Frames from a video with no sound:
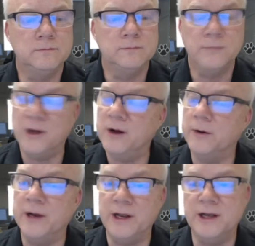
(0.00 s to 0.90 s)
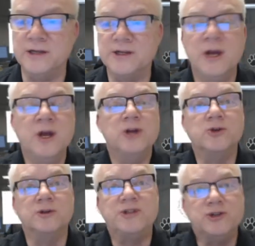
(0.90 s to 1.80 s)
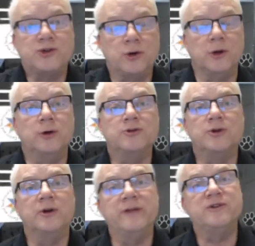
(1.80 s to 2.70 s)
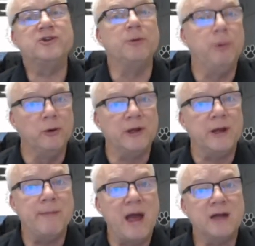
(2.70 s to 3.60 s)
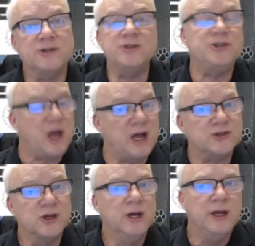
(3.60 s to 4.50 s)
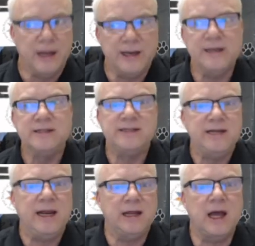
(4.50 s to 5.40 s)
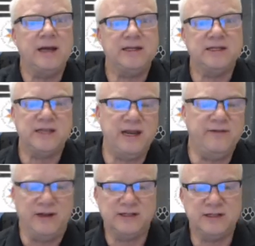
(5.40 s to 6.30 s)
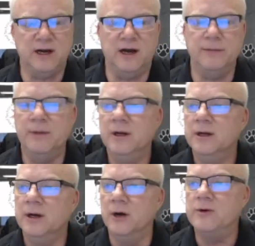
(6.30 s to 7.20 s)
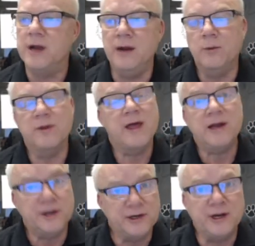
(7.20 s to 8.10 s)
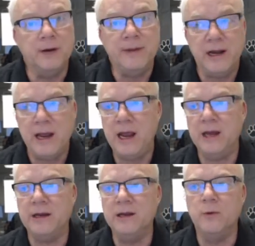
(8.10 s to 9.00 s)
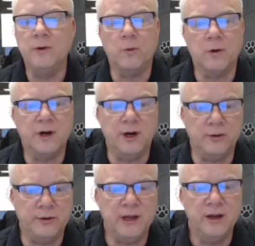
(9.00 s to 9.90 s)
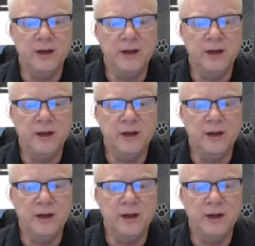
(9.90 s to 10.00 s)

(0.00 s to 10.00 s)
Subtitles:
Oh, it is. So it says true, so it gives us a Boolean back, says yes, it is daylight savings time. Okay, well that could come in handy when we're coding.